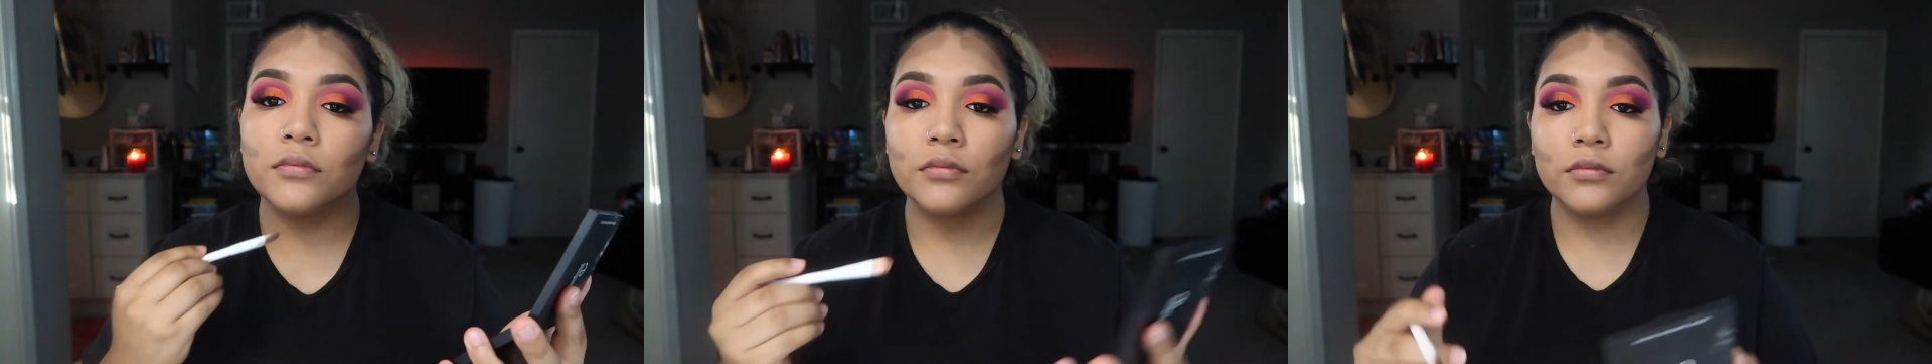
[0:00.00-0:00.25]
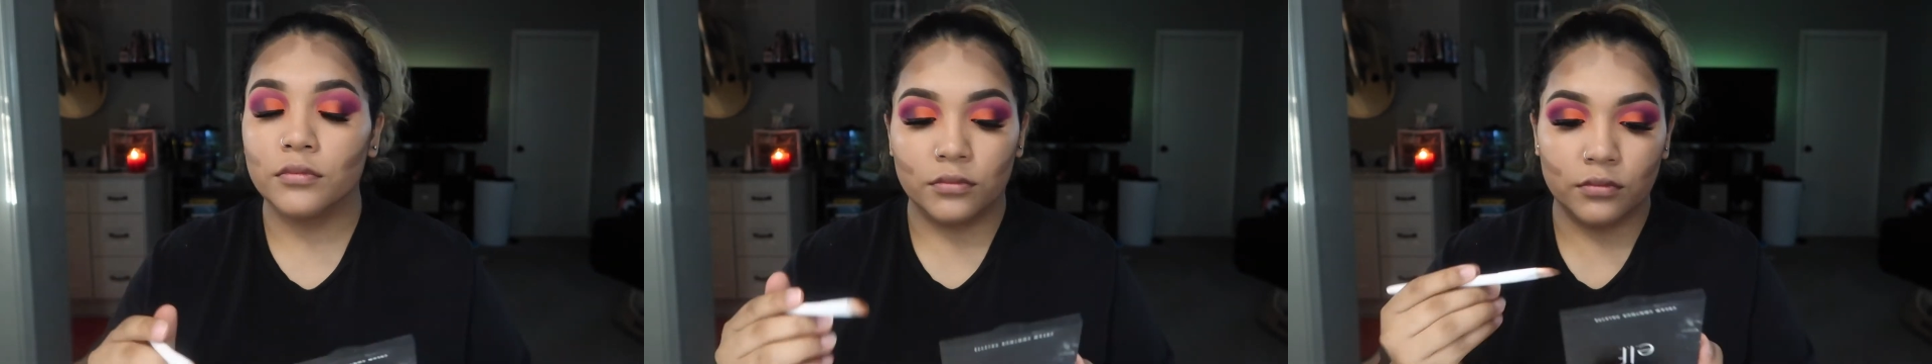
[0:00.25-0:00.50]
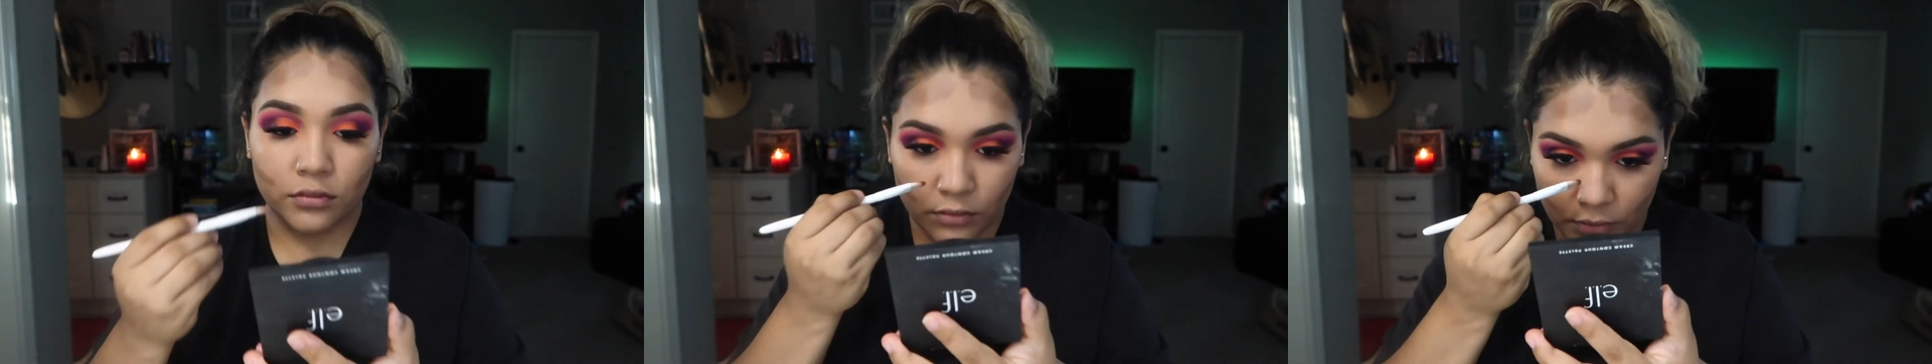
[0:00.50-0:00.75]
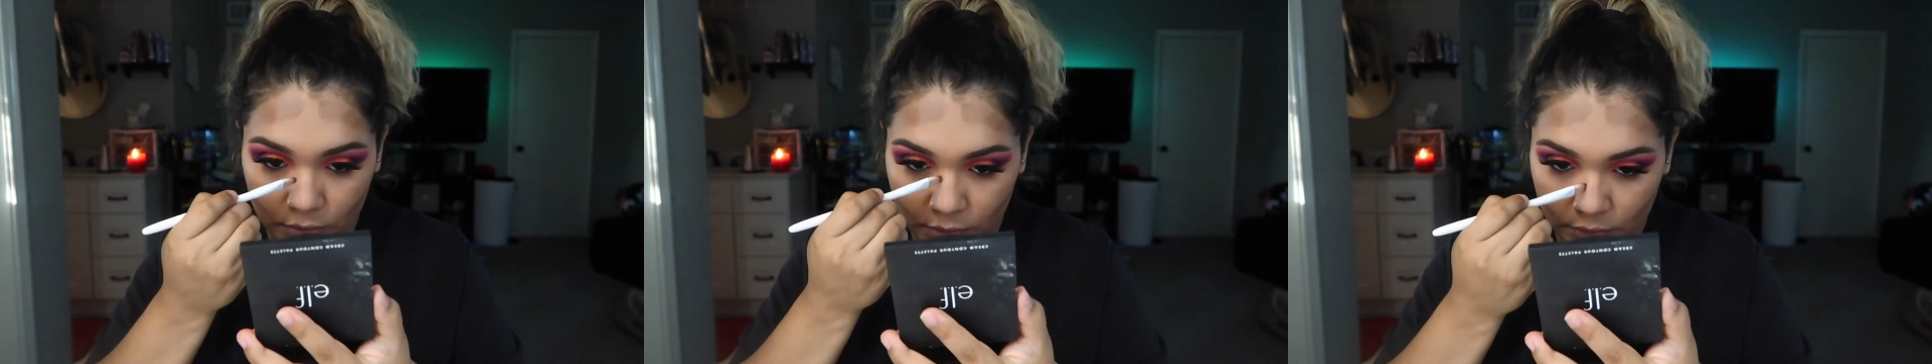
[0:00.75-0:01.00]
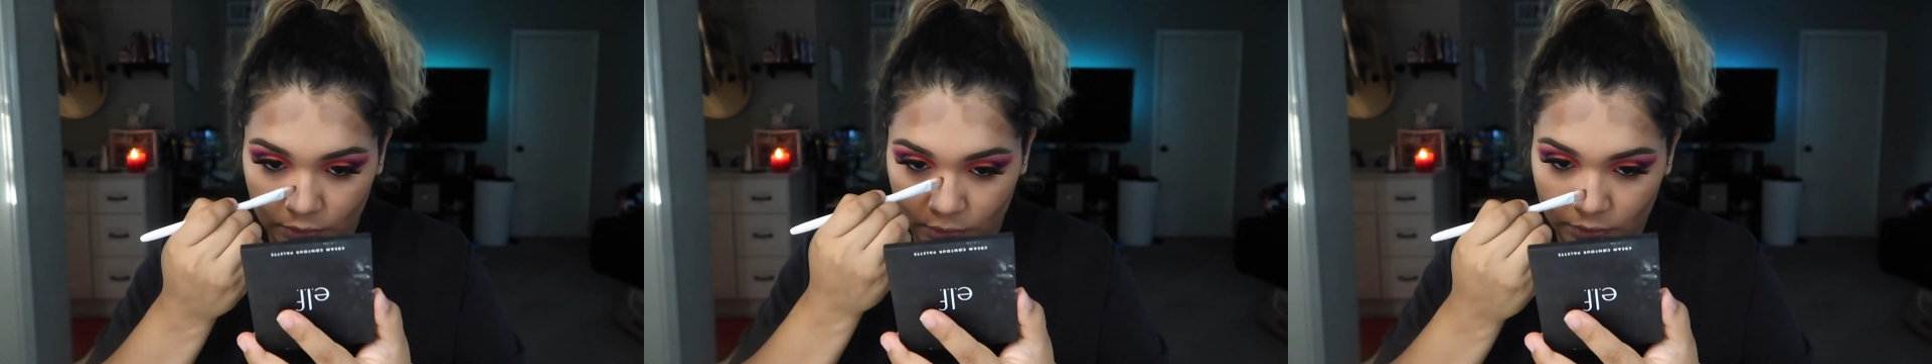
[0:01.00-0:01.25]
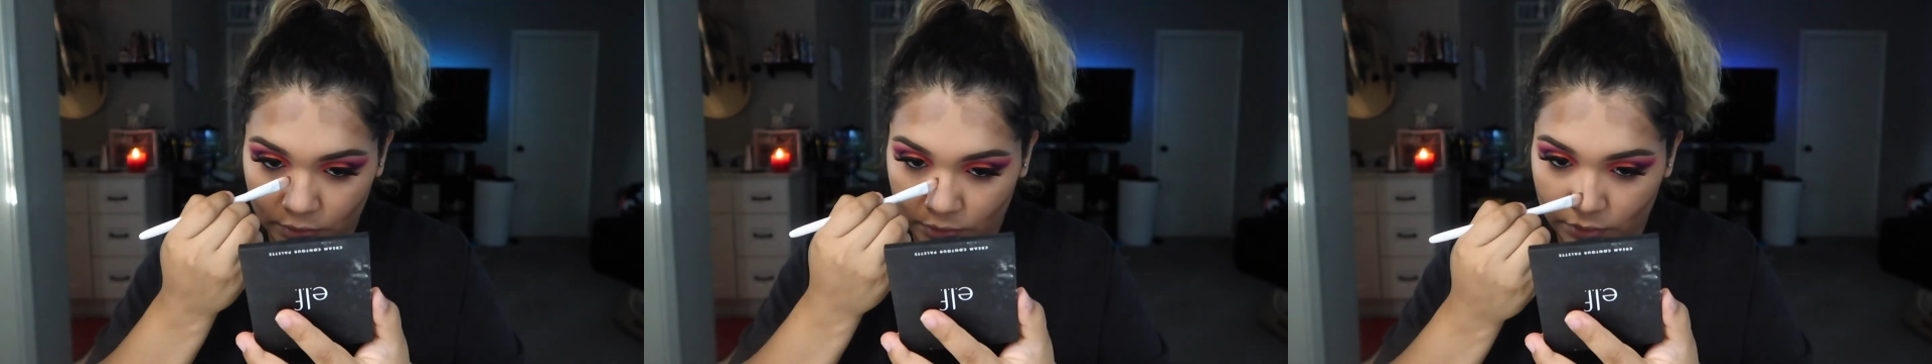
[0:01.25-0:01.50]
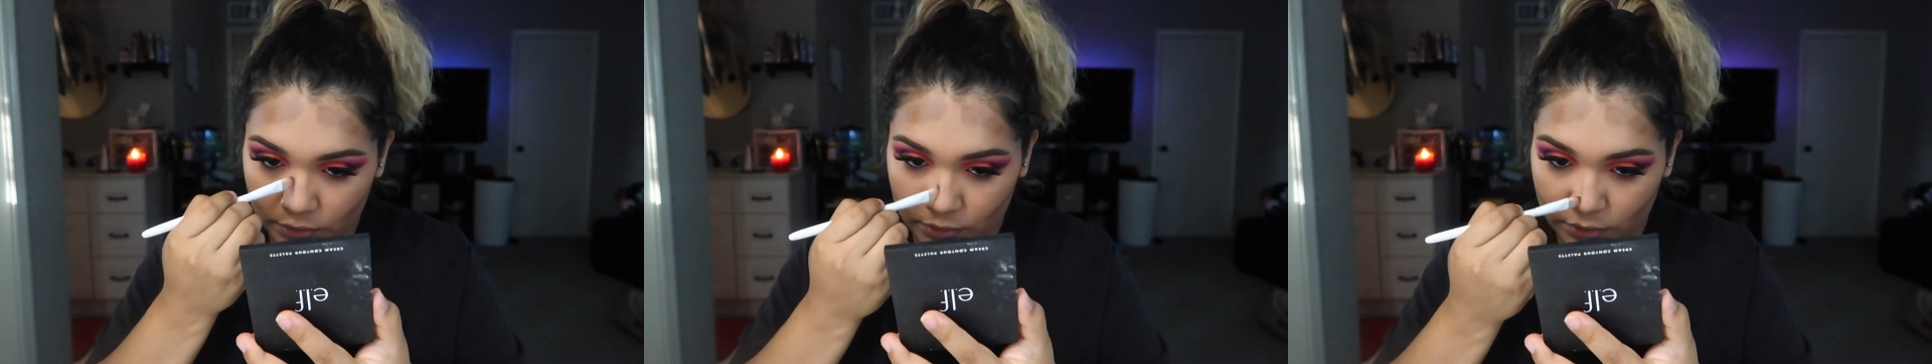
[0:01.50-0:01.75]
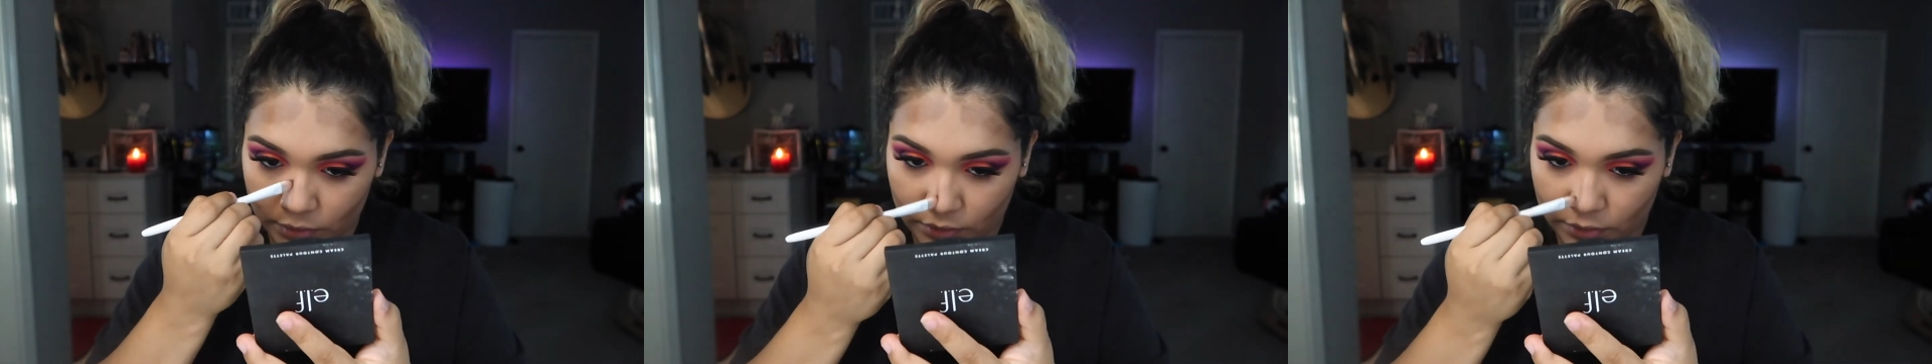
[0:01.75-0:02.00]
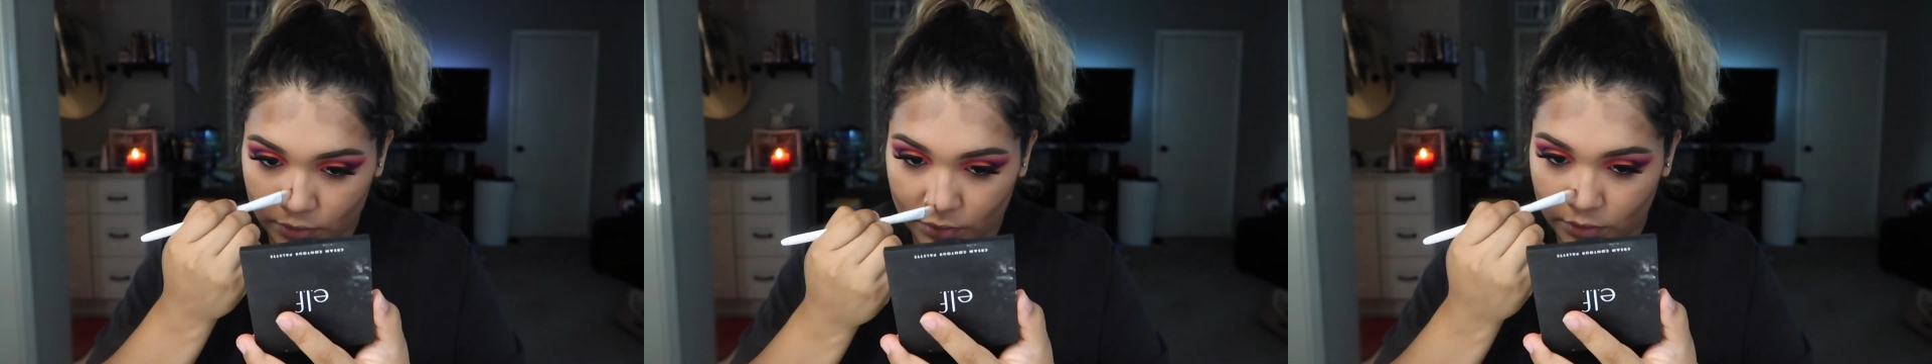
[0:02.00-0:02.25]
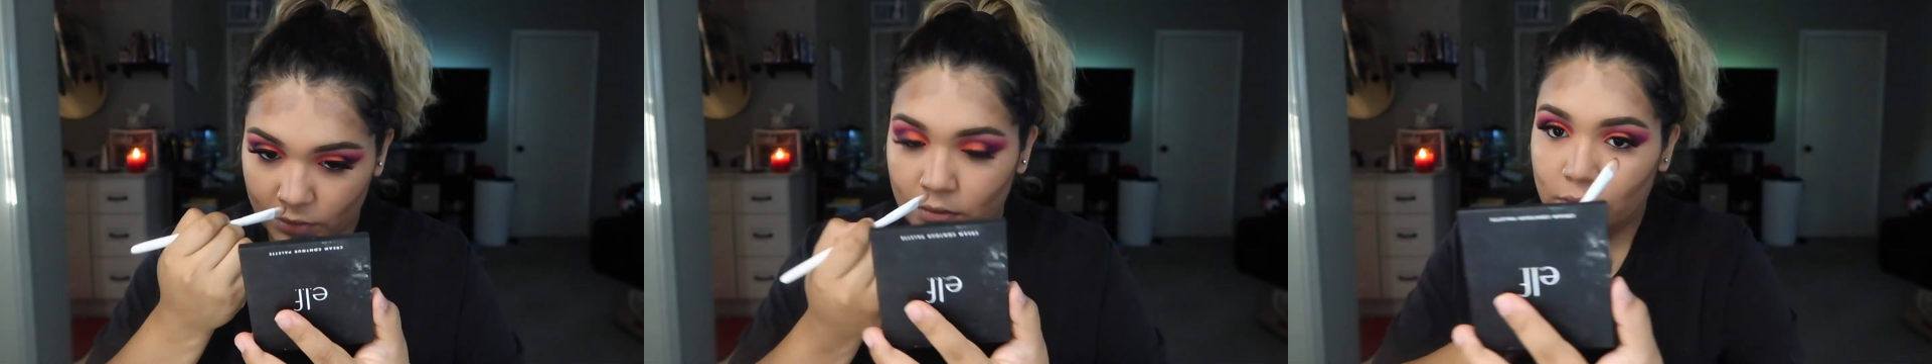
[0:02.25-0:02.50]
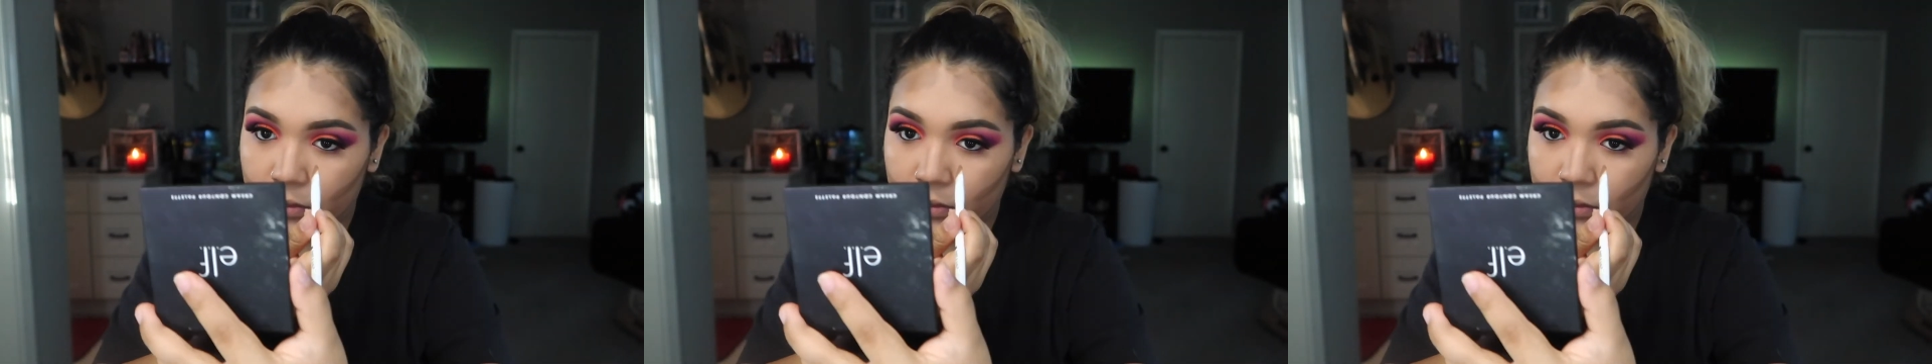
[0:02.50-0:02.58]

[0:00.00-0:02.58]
up in my stuff. She's just, you know,